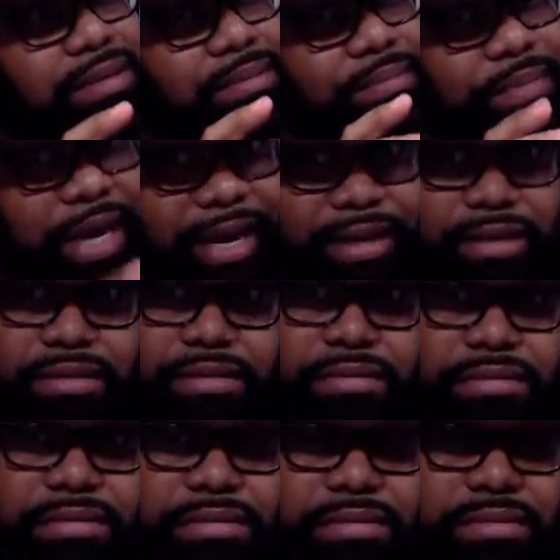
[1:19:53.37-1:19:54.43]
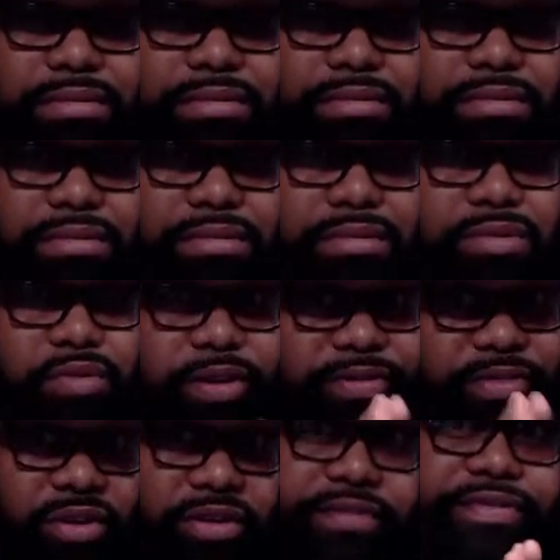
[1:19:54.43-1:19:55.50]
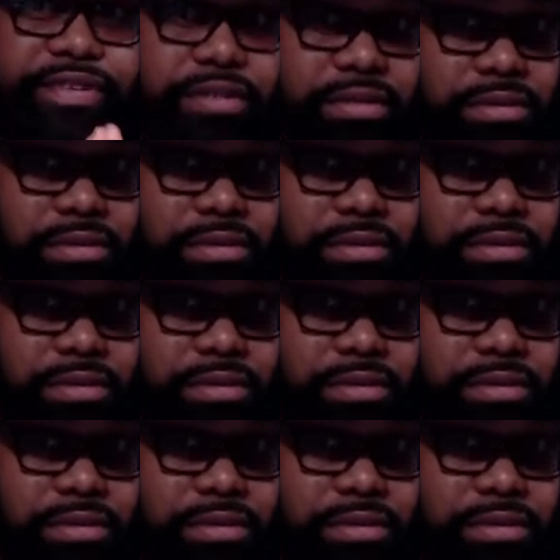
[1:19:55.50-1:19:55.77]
Biden, we voted for you.